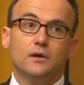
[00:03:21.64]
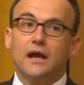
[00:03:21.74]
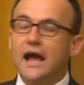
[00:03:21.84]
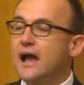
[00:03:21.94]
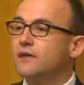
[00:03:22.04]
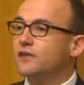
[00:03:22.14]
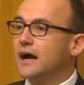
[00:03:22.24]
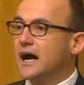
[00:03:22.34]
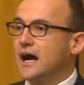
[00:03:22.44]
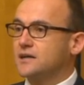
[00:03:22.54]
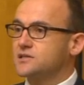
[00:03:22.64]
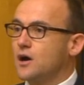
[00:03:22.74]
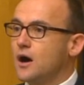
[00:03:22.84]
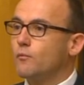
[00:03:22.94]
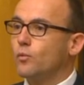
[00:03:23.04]
have a hard
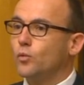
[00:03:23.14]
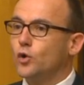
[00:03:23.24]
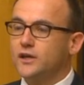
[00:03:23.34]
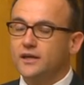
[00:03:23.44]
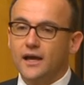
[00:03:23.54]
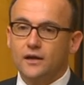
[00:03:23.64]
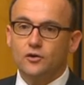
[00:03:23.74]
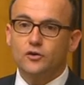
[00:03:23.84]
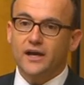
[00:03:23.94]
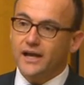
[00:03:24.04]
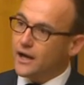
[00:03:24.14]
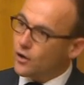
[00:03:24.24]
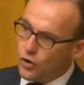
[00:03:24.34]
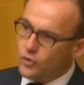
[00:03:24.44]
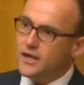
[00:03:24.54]
time working out who they are.
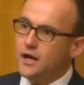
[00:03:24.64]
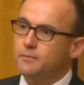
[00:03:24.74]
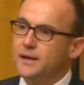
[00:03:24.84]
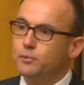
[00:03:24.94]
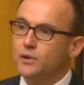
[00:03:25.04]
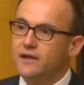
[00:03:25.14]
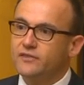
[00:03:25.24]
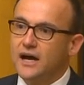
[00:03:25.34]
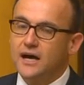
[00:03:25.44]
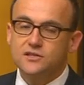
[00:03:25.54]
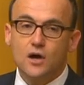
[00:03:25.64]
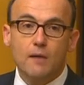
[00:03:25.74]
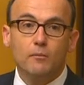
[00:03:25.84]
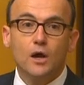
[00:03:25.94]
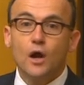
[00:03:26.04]
All young people have a hard
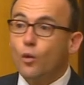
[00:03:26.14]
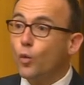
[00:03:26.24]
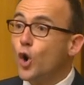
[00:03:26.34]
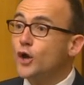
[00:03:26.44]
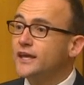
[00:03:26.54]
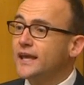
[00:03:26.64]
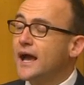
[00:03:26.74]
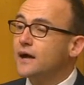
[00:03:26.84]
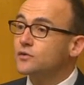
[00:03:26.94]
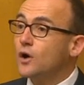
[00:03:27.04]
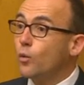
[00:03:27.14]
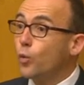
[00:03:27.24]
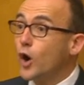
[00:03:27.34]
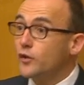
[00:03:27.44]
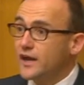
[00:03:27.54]
time working out
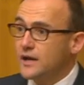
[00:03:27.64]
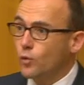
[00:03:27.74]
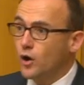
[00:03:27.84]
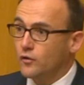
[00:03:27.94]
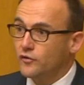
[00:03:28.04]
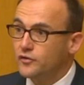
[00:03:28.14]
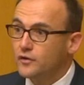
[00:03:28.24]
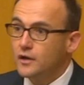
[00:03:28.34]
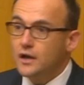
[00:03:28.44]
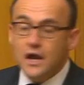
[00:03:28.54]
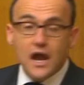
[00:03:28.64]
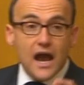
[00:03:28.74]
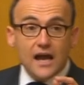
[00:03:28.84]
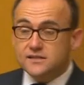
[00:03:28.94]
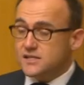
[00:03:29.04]
what they want.
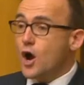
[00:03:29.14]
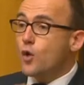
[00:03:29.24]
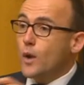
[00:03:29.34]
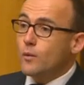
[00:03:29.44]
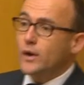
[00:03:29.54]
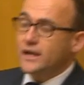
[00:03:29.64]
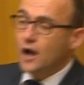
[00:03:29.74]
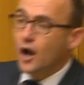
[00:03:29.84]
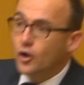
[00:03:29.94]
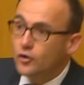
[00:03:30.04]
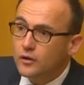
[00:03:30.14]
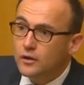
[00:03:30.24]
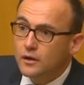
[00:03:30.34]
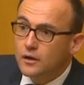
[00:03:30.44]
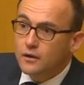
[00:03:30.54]
And so when we know
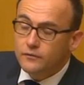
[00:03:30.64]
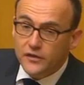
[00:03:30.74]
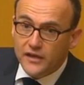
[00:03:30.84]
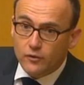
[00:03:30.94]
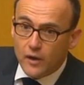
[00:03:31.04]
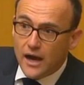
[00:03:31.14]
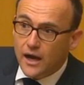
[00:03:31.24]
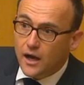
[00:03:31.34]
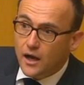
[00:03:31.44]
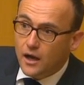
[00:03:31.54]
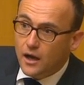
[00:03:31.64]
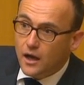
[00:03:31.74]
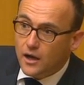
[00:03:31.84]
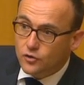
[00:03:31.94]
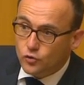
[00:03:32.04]
that there are
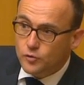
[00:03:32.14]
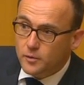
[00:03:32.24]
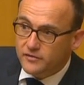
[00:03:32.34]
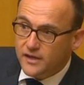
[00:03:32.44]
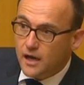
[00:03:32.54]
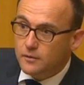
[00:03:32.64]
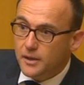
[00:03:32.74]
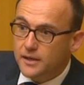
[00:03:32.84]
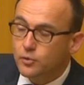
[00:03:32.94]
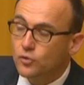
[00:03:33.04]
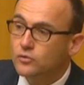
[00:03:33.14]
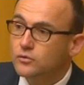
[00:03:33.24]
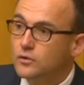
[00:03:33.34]
a group of young people